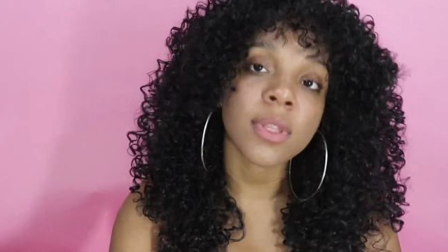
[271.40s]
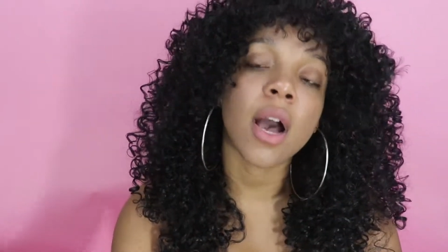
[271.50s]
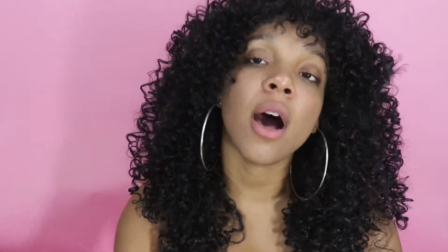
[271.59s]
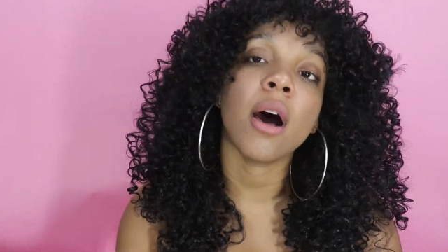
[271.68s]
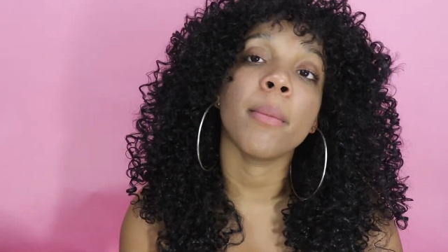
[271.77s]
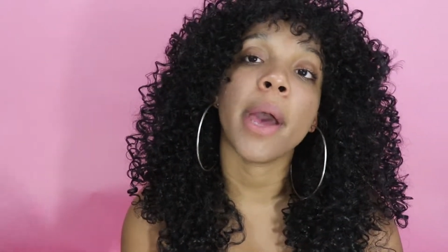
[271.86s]

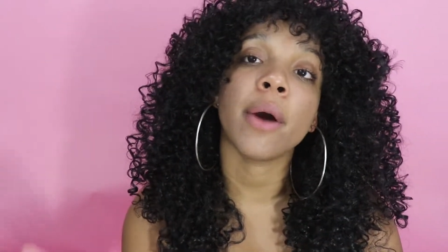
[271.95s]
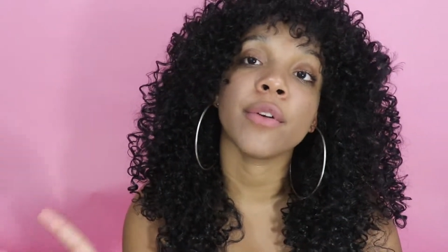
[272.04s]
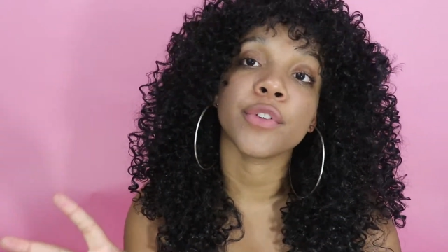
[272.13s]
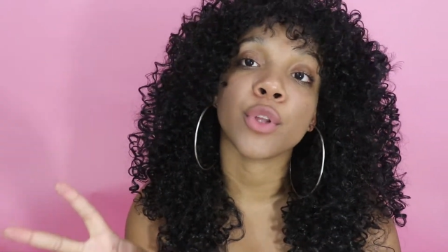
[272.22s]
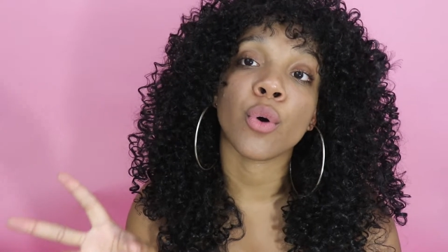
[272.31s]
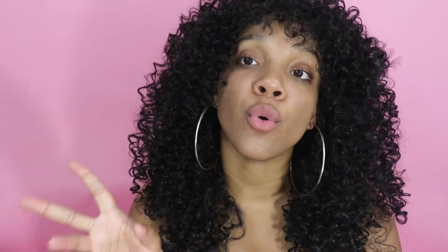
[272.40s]

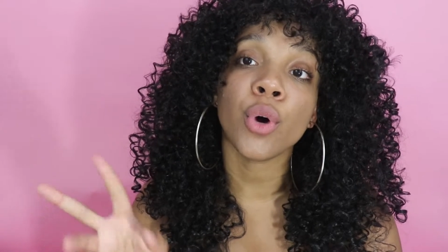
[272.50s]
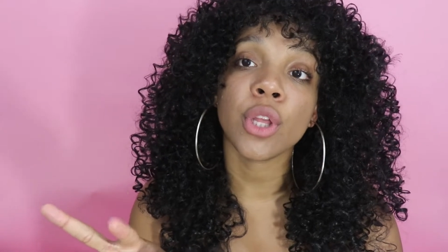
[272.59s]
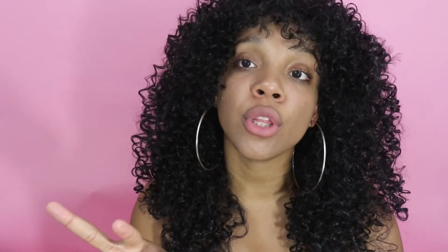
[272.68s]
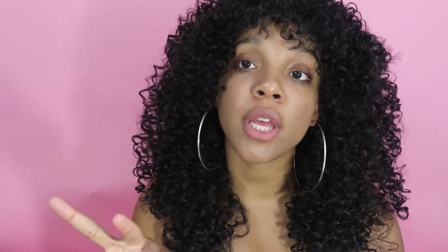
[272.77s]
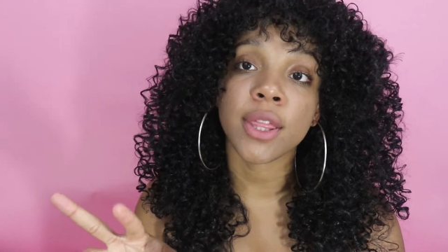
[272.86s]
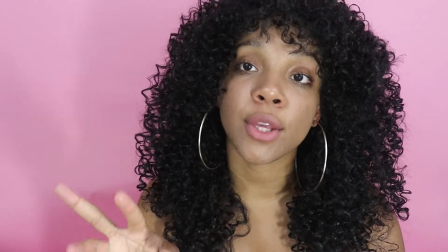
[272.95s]
However, the
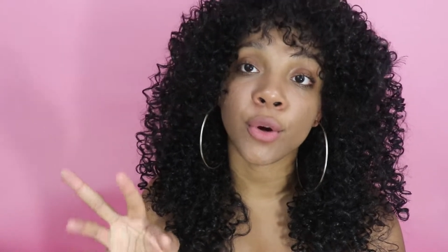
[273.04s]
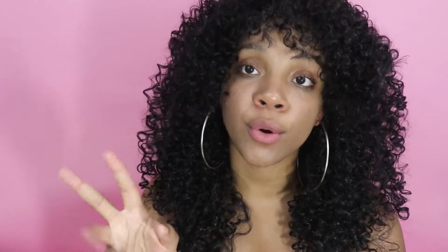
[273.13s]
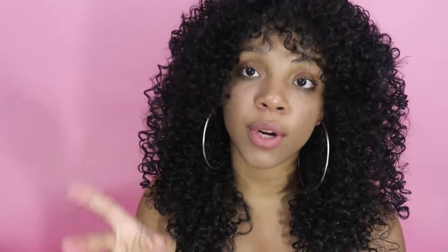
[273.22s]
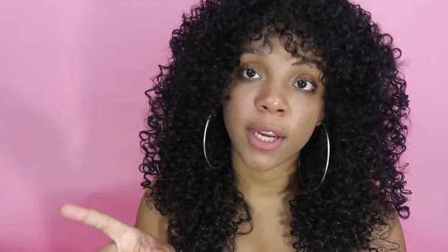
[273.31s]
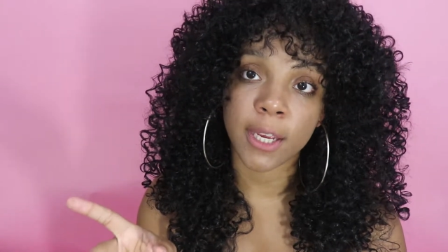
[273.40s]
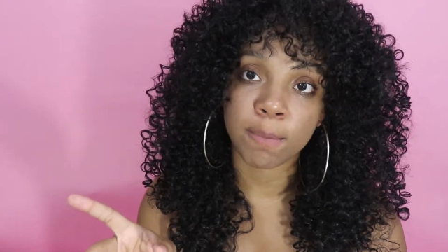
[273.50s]
oil and the
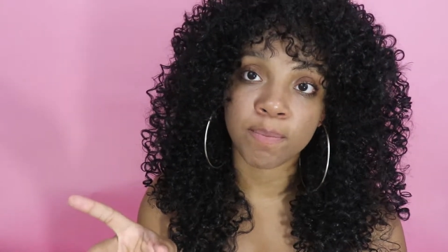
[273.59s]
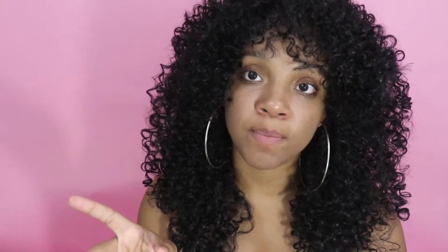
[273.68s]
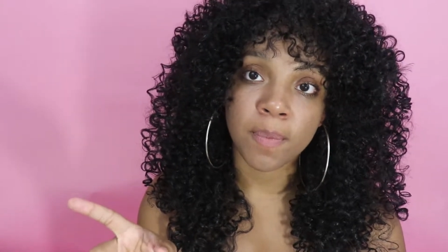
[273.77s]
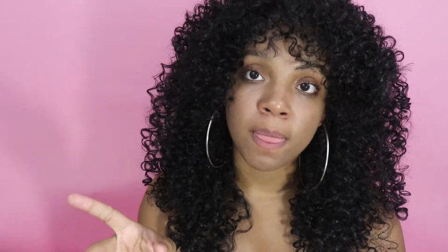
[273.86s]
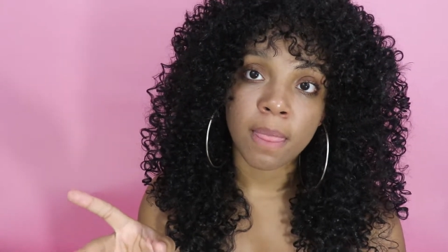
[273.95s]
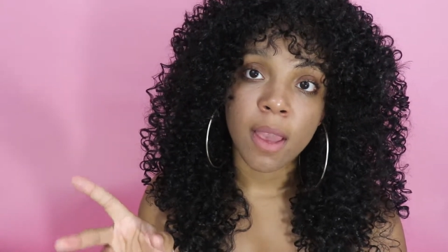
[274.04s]
cream
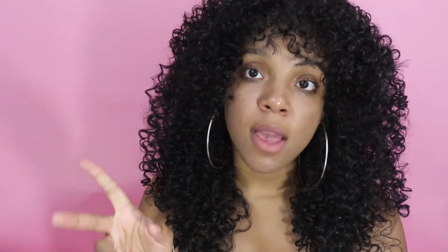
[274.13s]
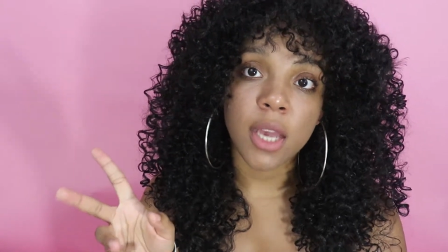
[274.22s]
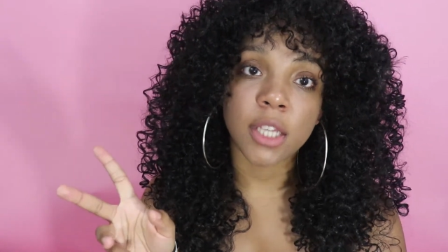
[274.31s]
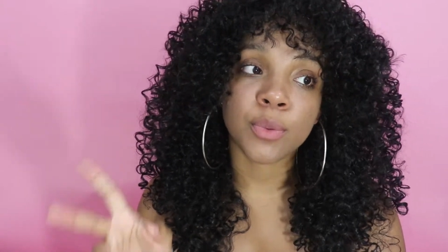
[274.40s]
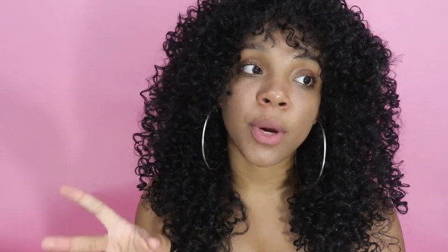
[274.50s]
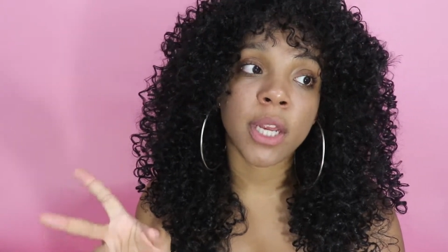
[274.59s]

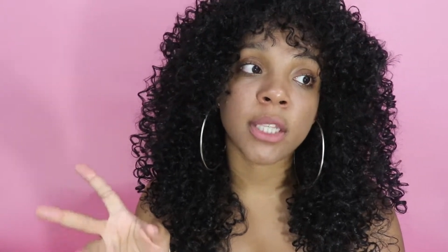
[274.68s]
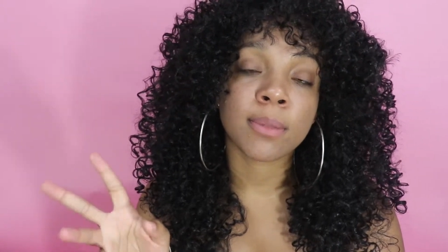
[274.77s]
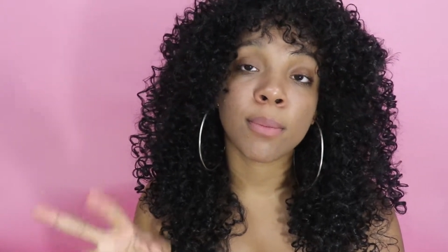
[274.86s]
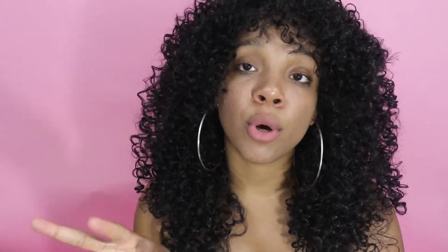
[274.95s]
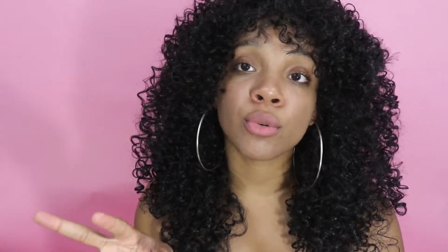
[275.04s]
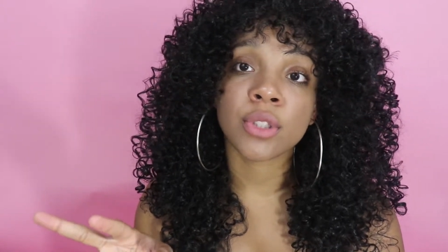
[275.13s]
is what is
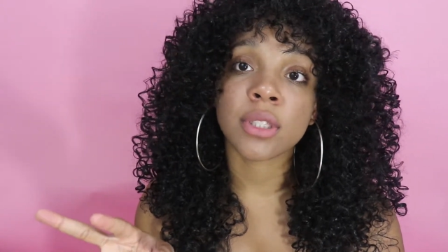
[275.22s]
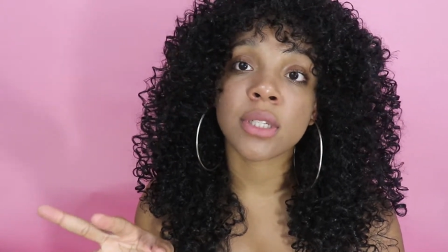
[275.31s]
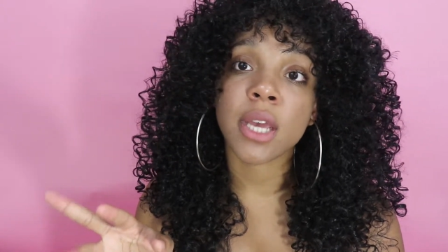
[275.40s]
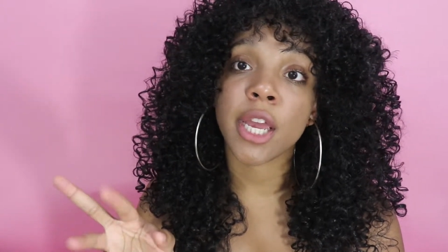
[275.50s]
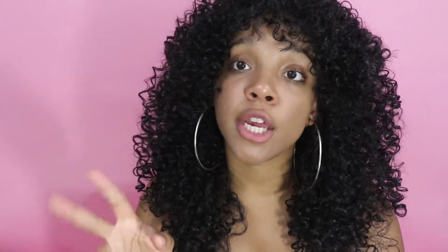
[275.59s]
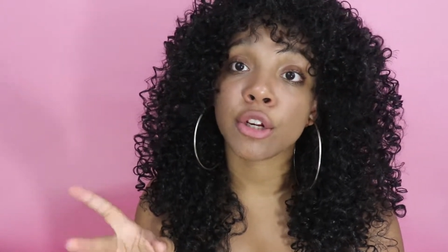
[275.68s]
most
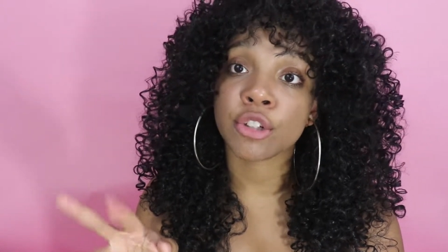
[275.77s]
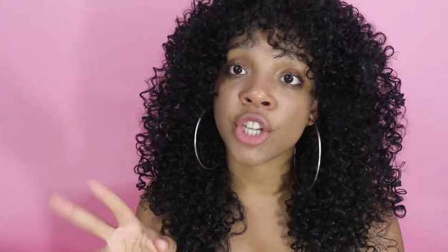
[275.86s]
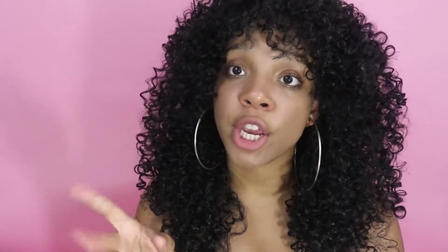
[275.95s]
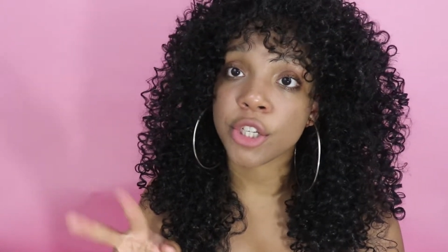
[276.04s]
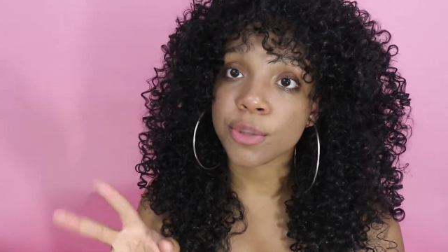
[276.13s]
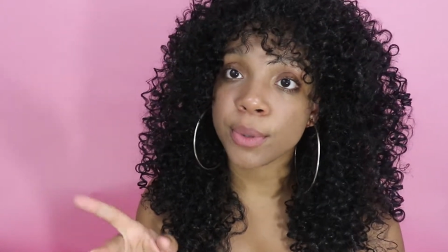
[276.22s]

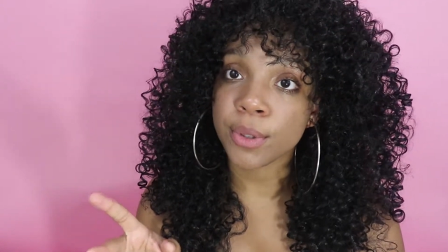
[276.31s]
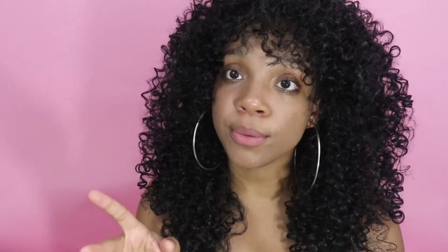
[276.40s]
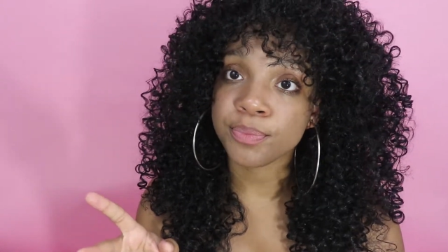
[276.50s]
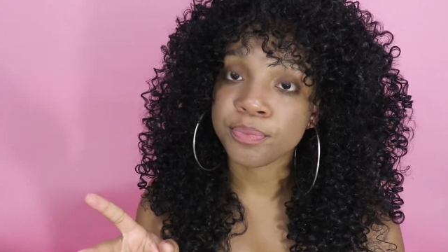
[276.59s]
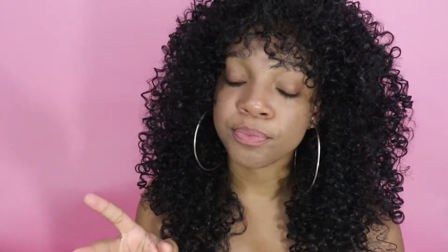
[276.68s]
interchangeable,